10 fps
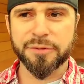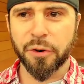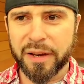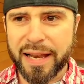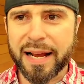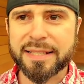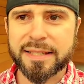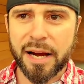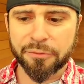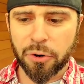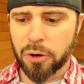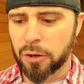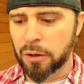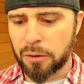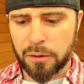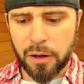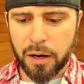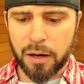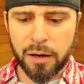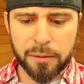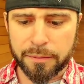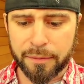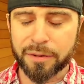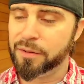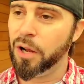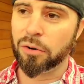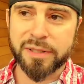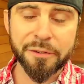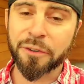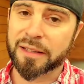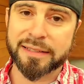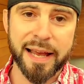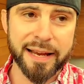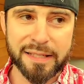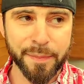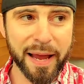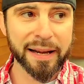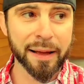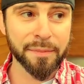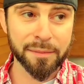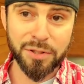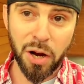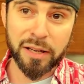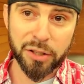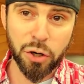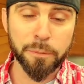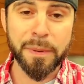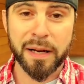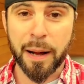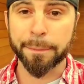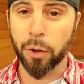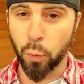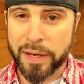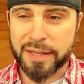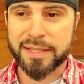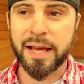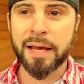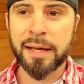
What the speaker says: For the next several, definitely days, man. I'm talking, it could be a couple of weeks.